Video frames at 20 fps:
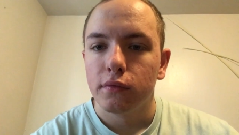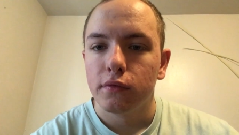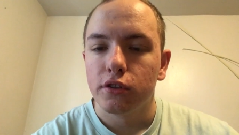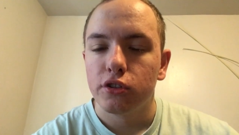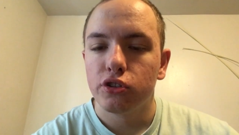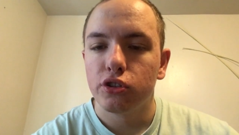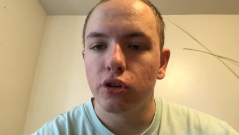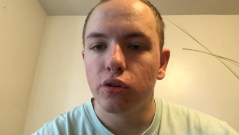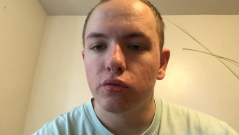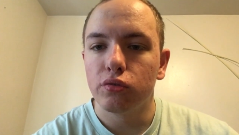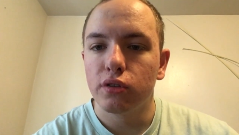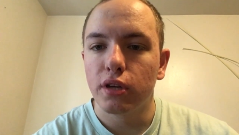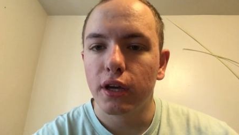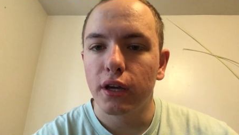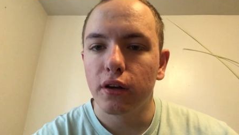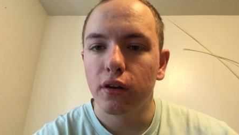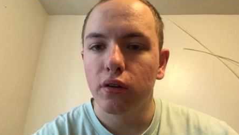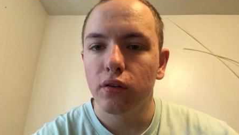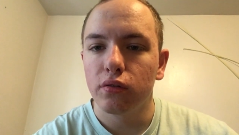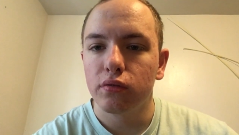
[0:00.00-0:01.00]
so
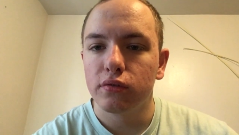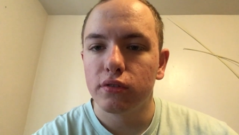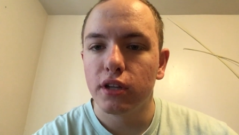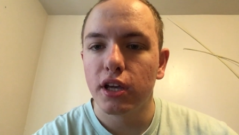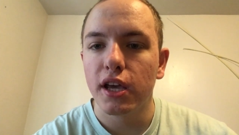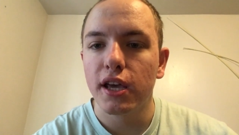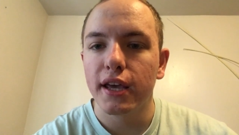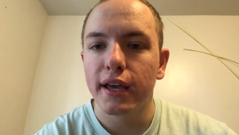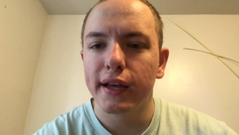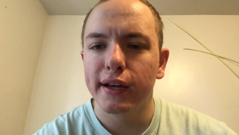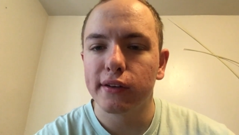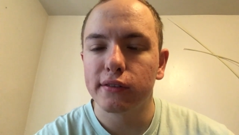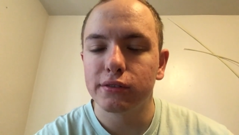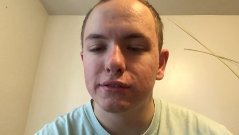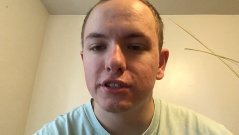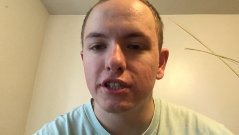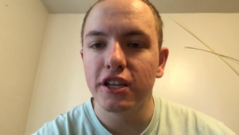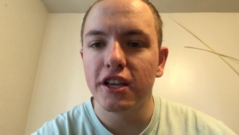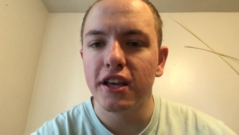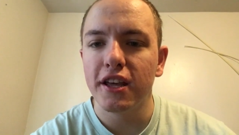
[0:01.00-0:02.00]
tell
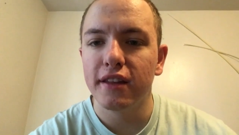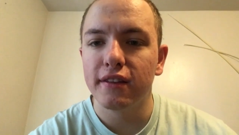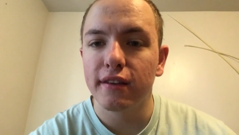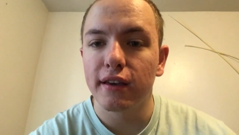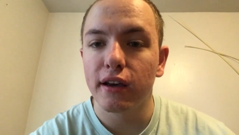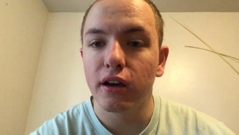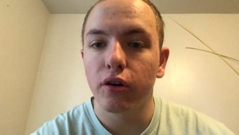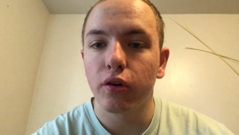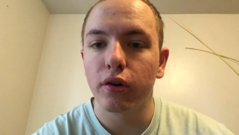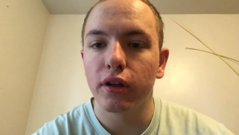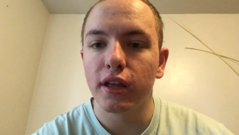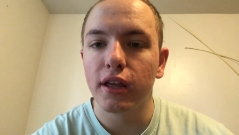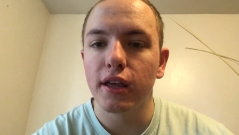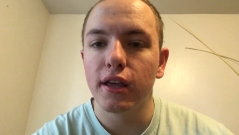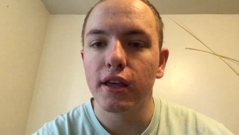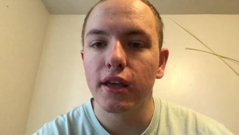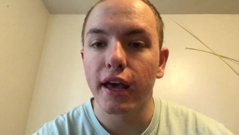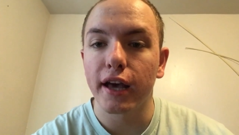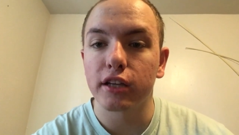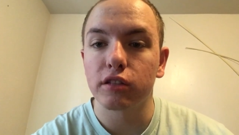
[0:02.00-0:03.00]
TLC, tell
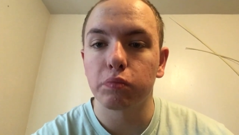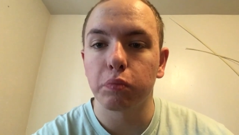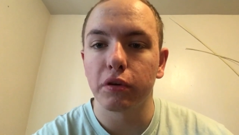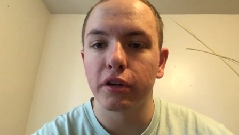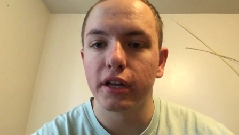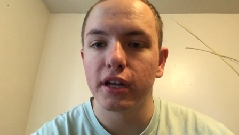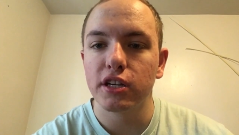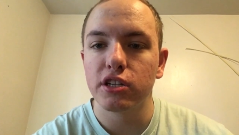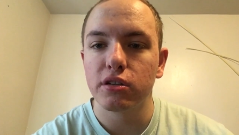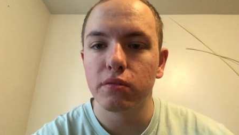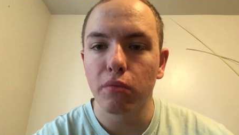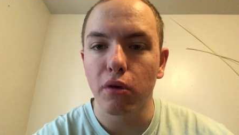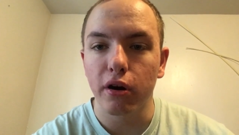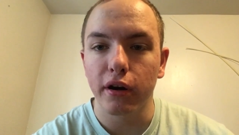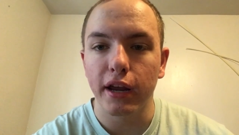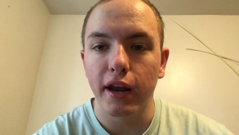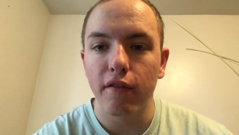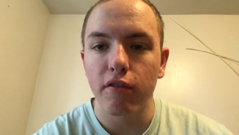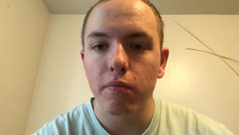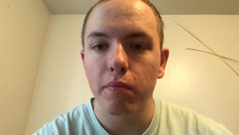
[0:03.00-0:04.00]
E explanation
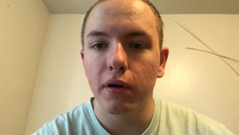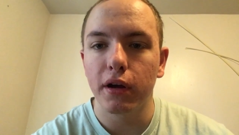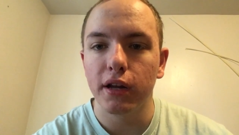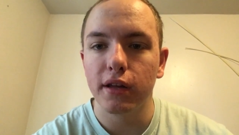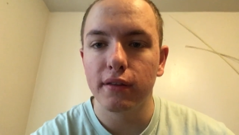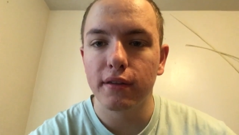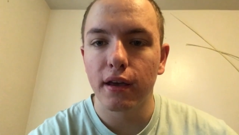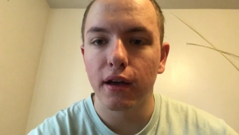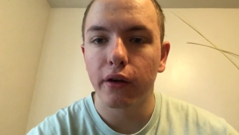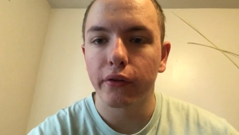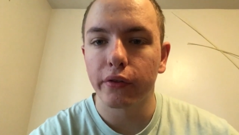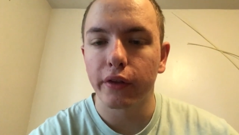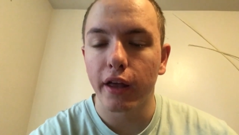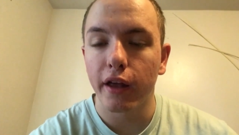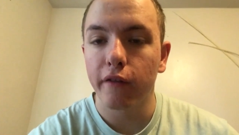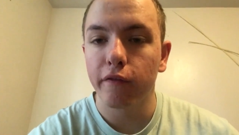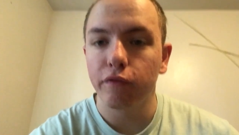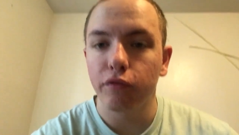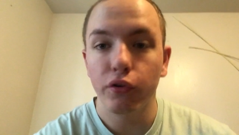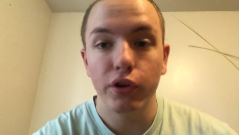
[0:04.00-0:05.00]
mark everybody, tell
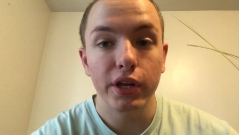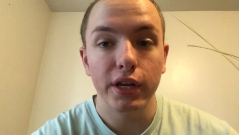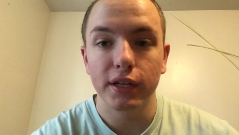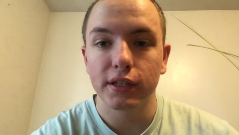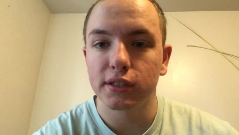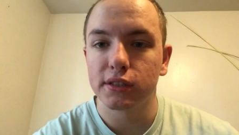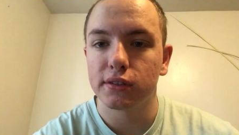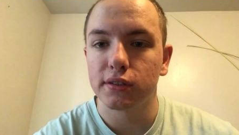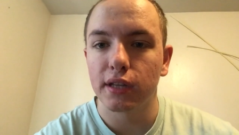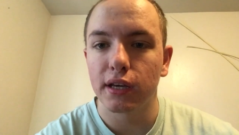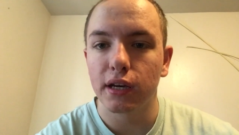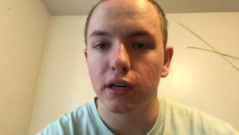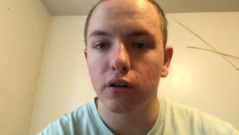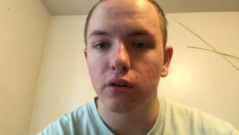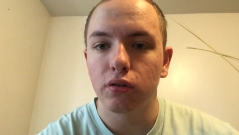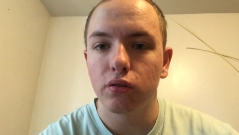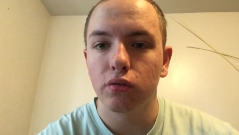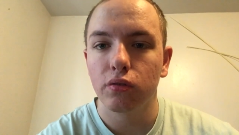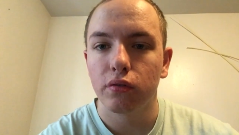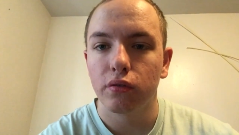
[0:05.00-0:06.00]
Netflix,
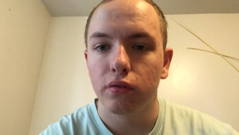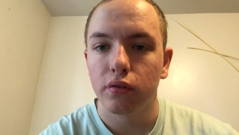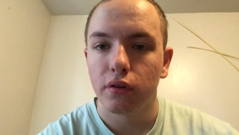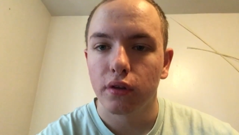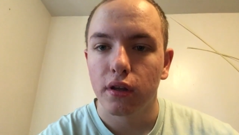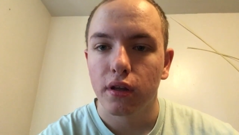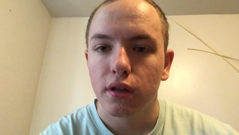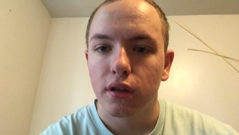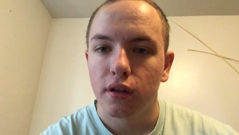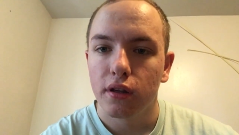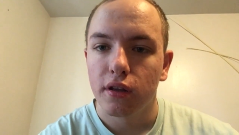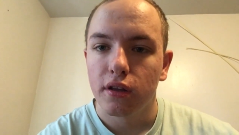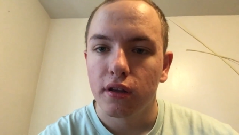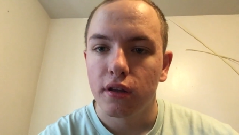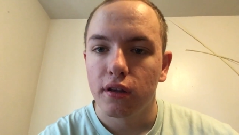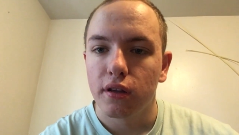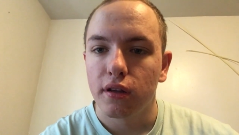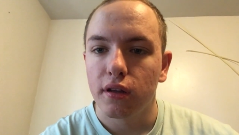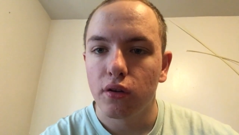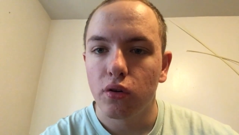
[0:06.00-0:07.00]
tell
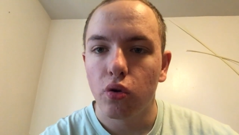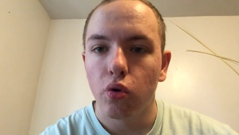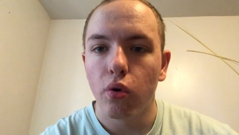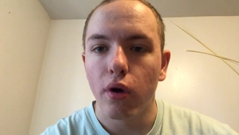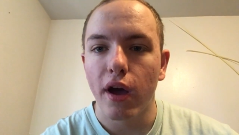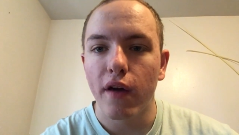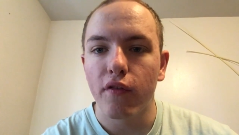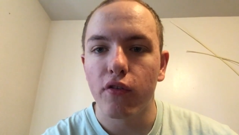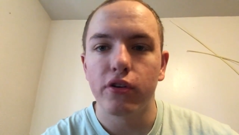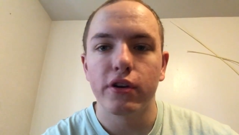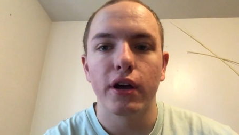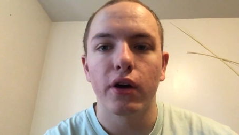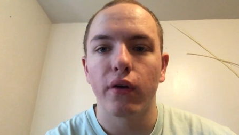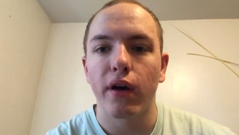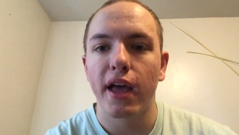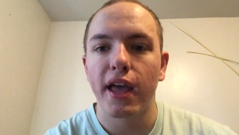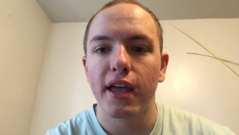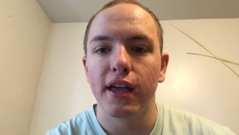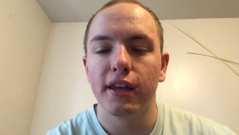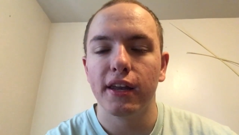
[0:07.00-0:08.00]
whoever, tell
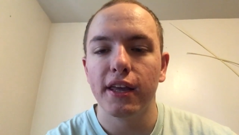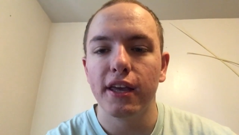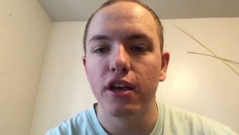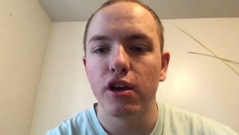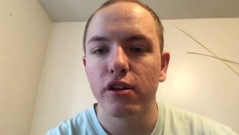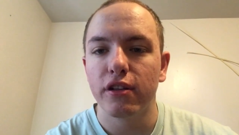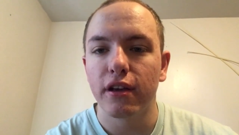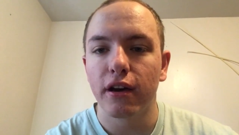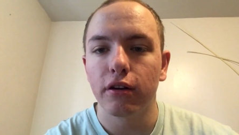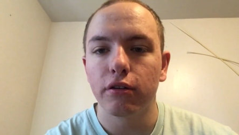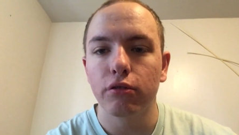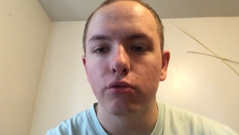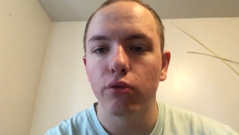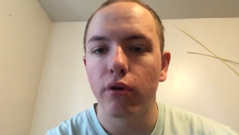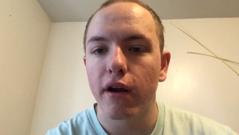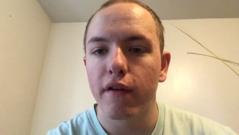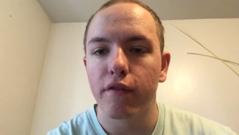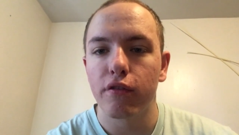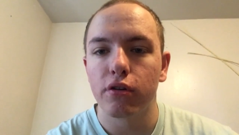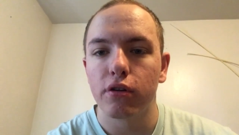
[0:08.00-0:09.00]
A and E, tell
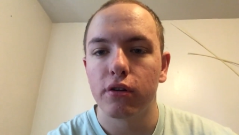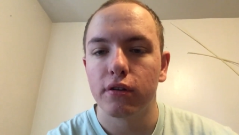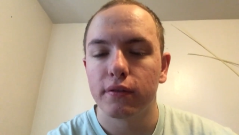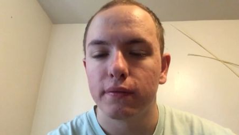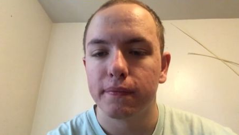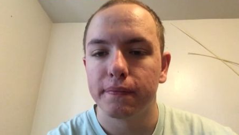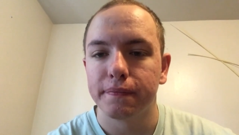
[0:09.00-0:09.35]
whoever.